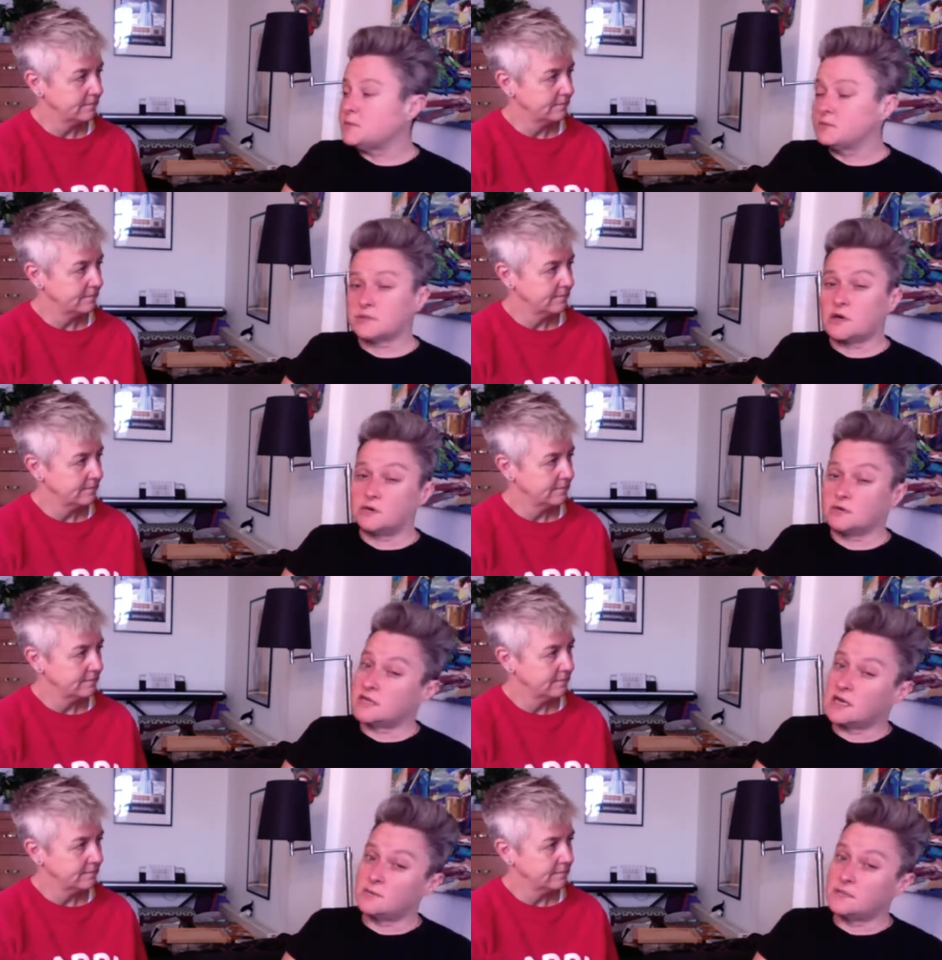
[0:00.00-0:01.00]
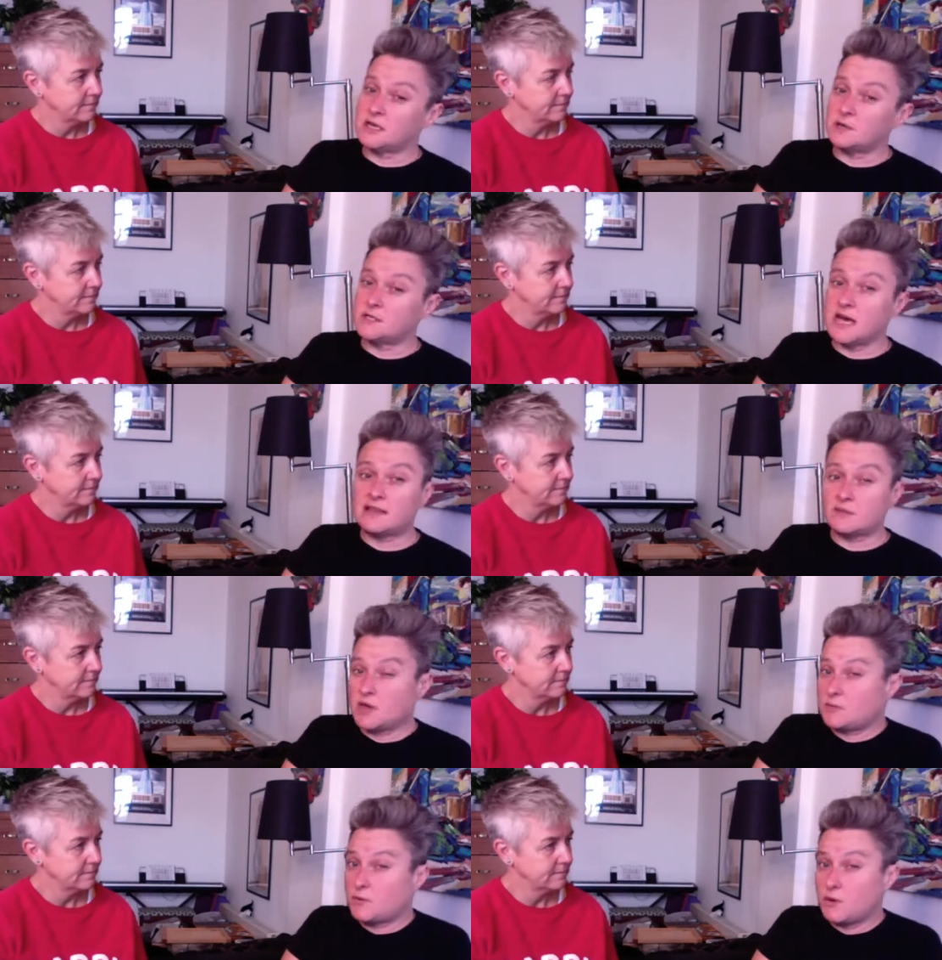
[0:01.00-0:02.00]
Speaker 1: people's goals in Club Soda and the
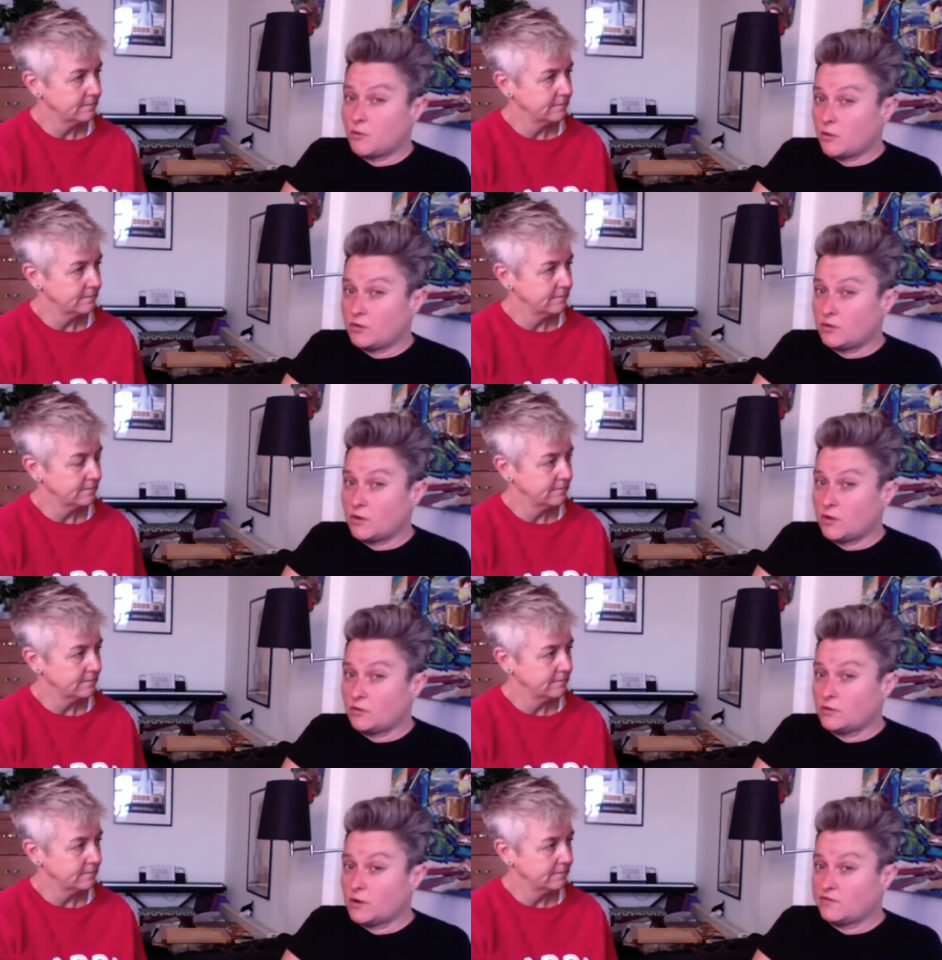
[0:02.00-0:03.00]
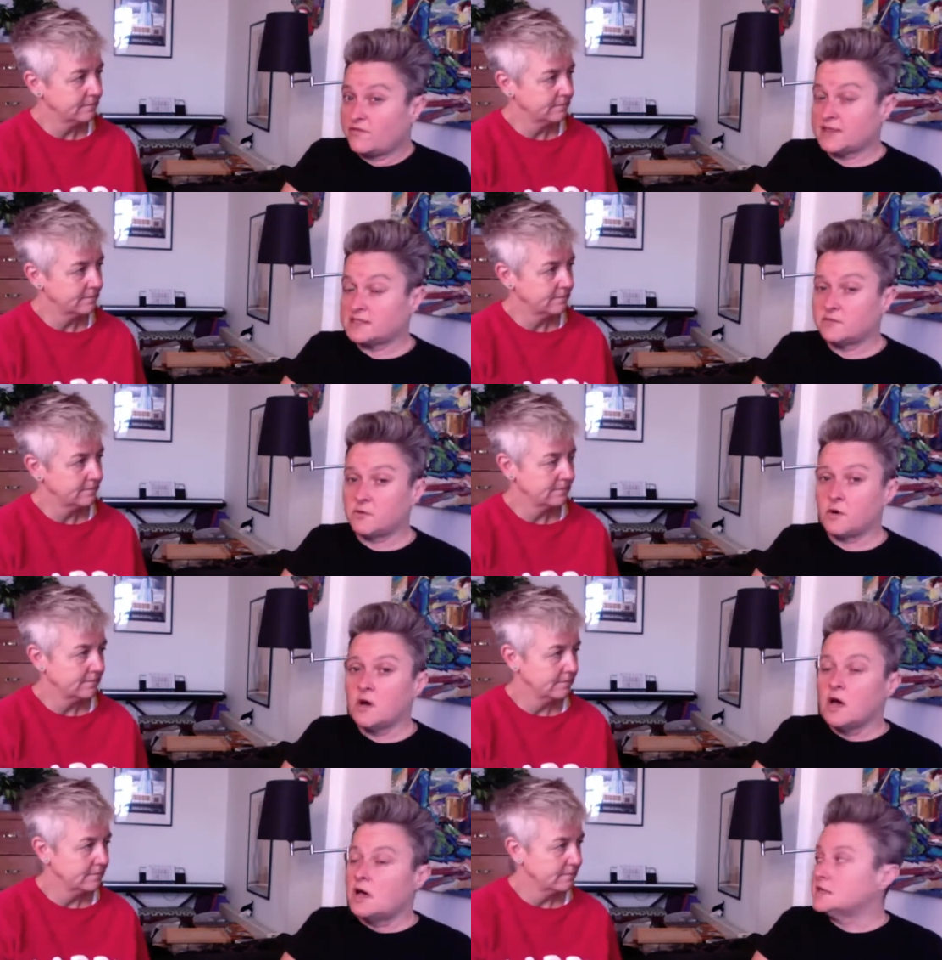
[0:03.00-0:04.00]
people who are on, on at the festival
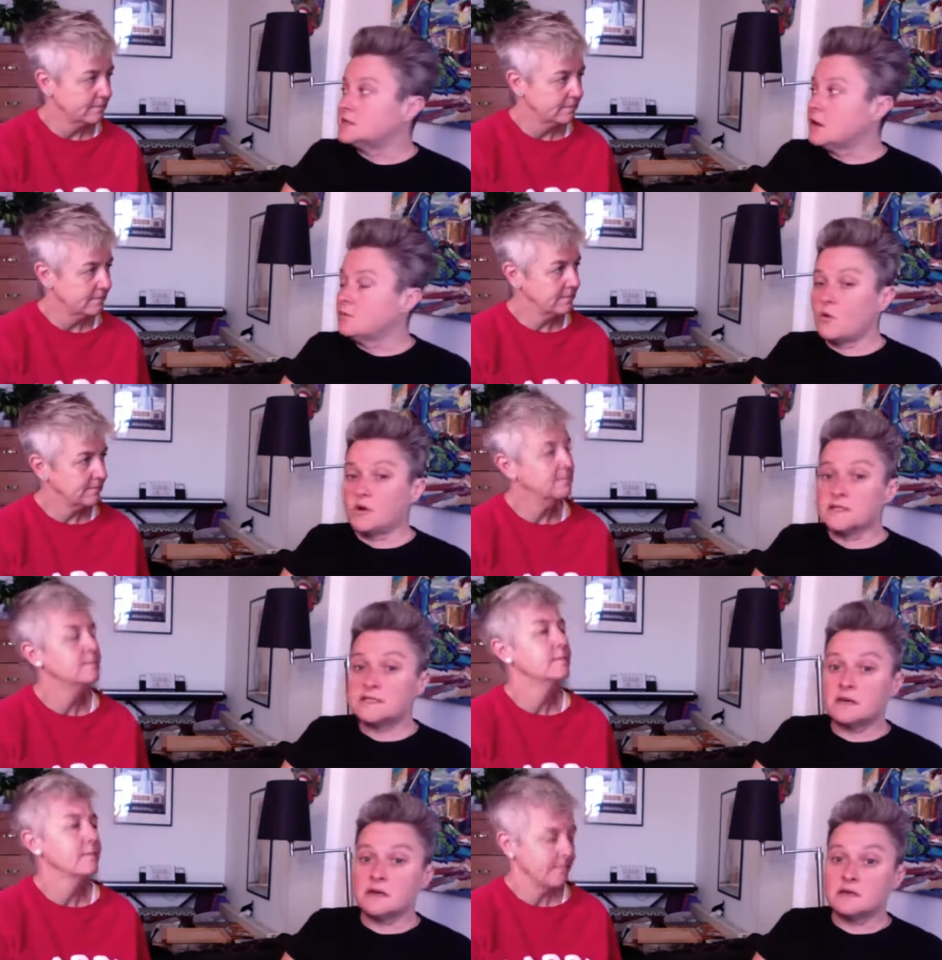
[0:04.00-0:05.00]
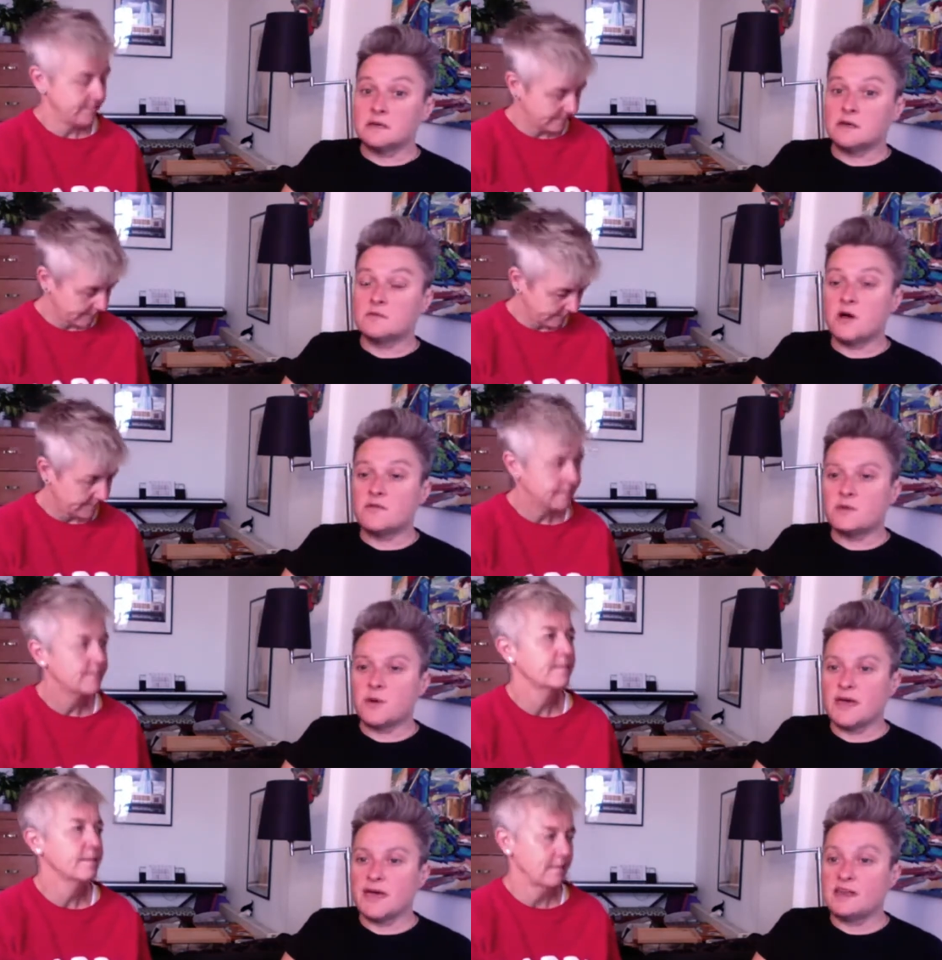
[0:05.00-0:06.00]
is a lot more uncertain. I'd rather you were
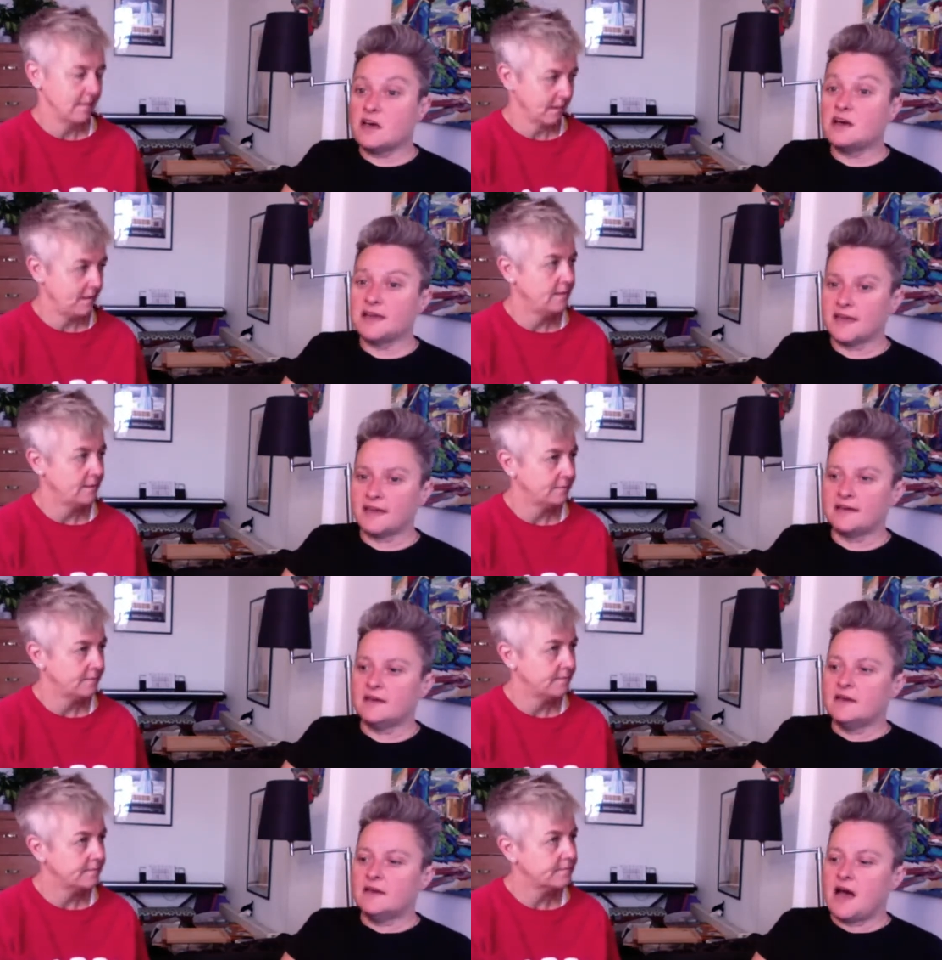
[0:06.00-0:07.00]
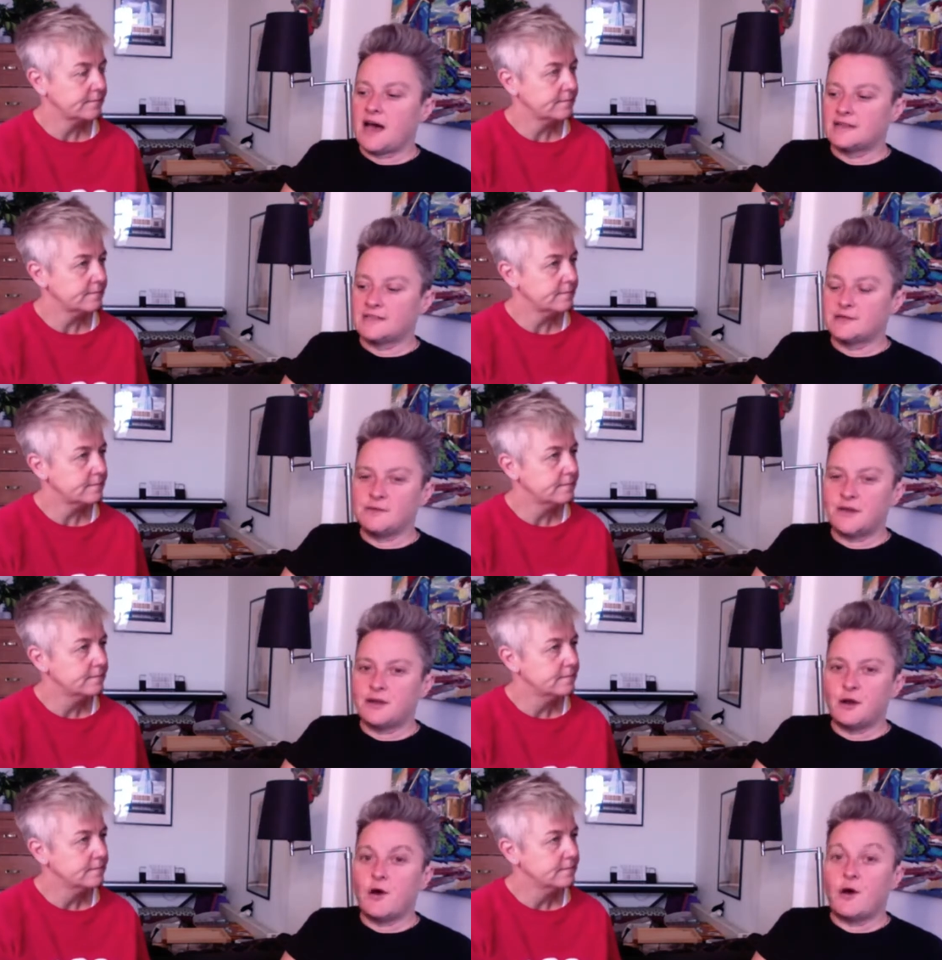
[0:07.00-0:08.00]
here learning as you went
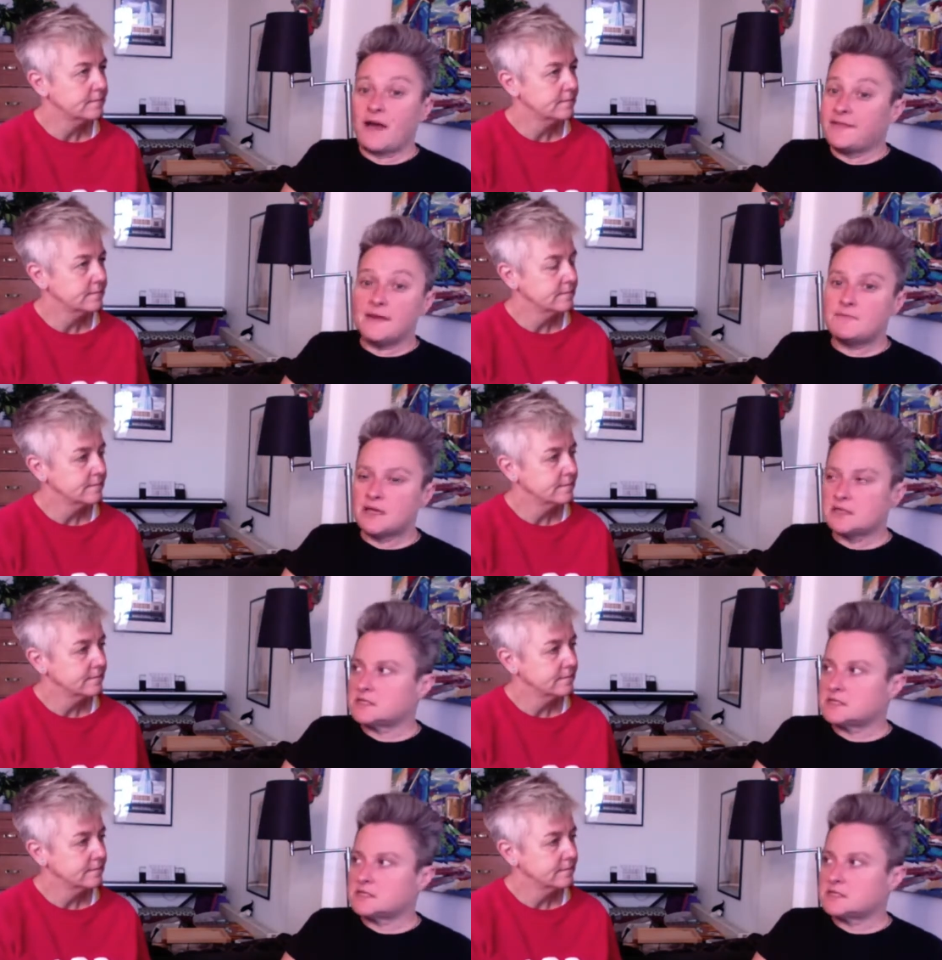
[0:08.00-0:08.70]
along and then make the